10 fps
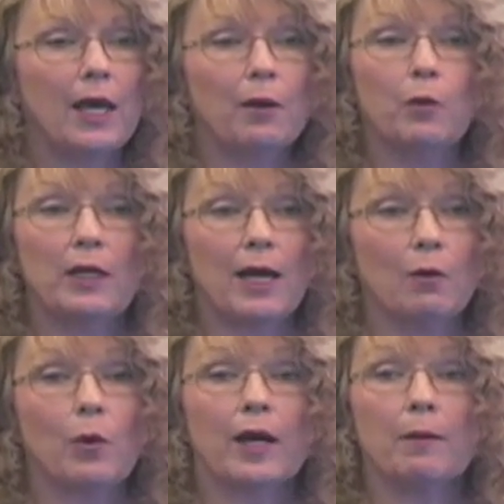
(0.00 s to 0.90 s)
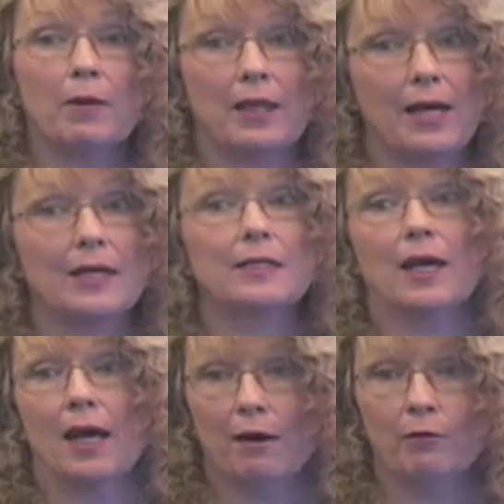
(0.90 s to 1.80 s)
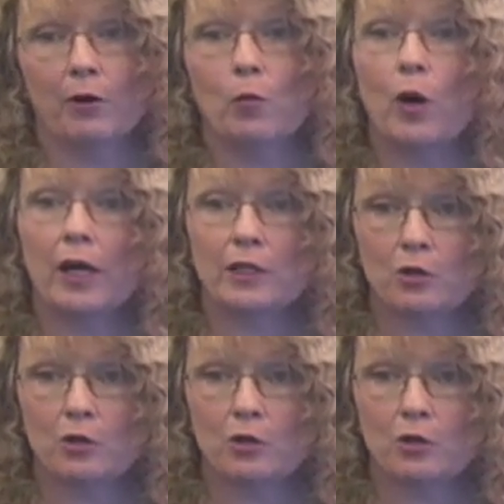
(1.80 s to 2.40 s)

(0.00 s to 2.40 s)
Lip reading: and we now recommend that to everyone